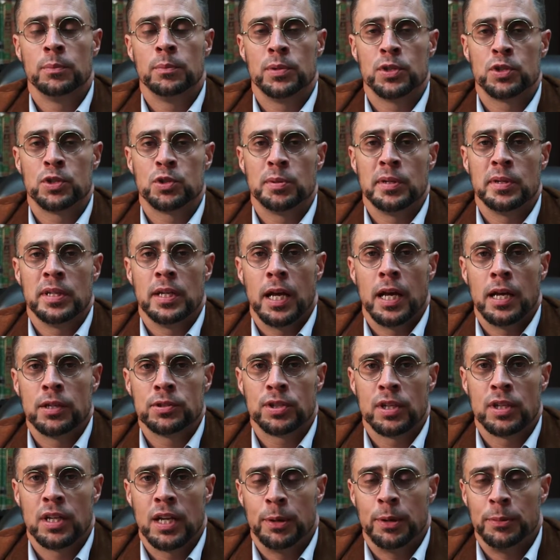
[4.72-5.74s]
Bismillah,
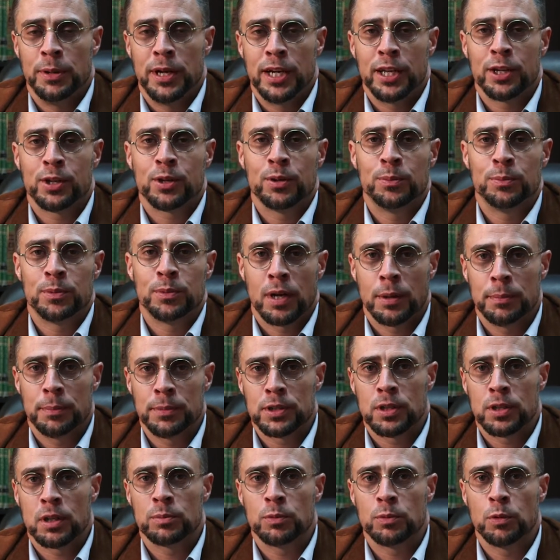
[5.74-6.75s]
assalamu alaikum,
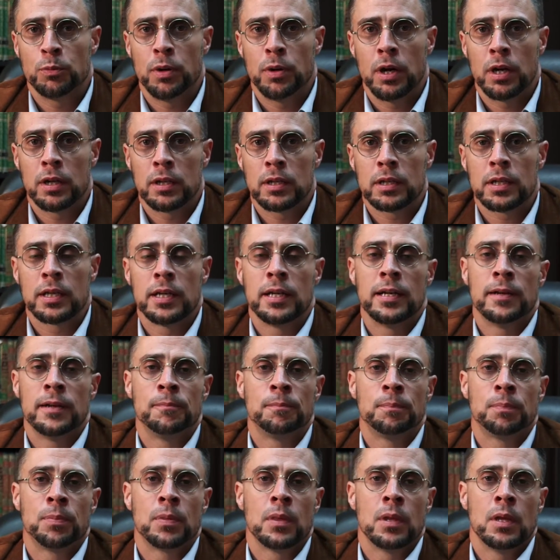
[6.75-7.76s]
Ramadan Mubarak.
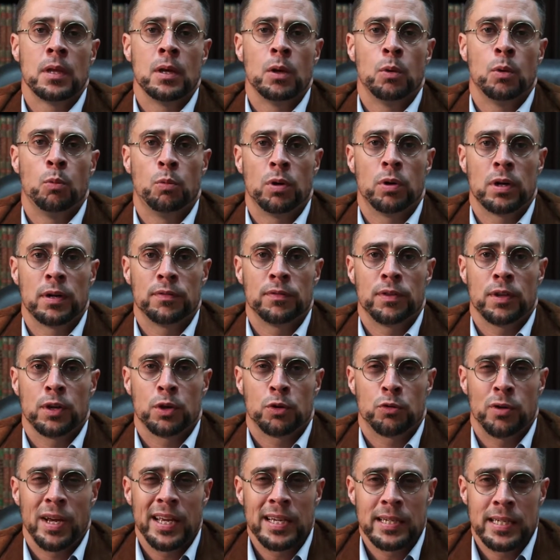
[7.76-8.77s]
One of the
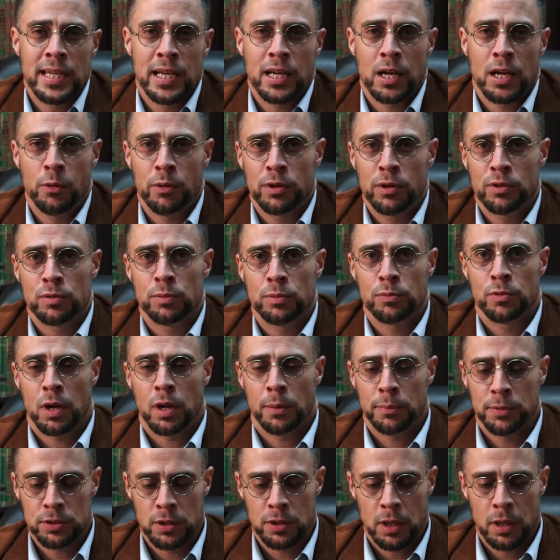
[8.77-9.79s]
great takeaways from
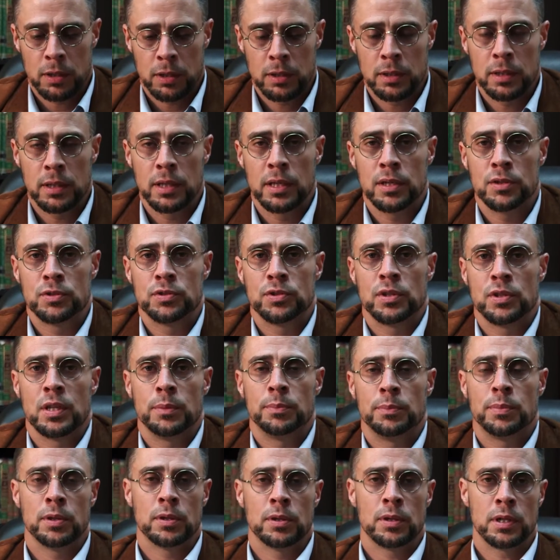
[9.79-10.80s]
Ramadan is the
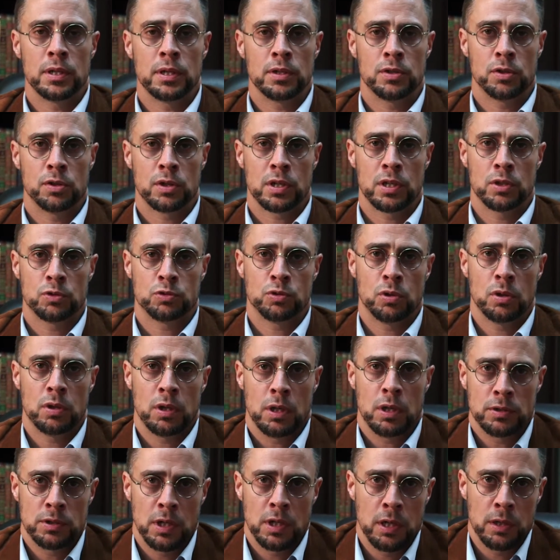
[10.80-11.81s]
ability to control
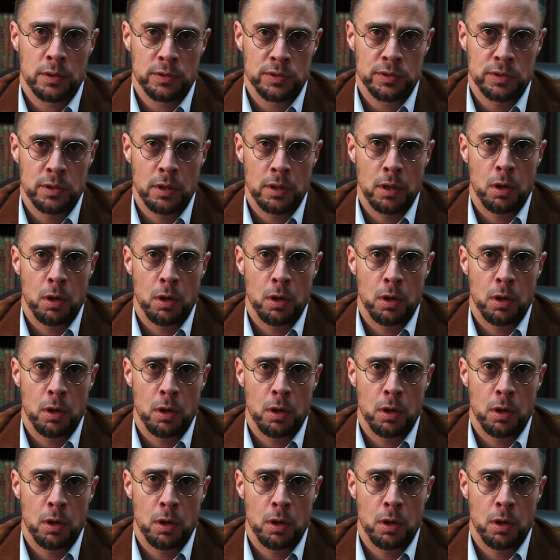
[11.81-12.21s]
our tongues.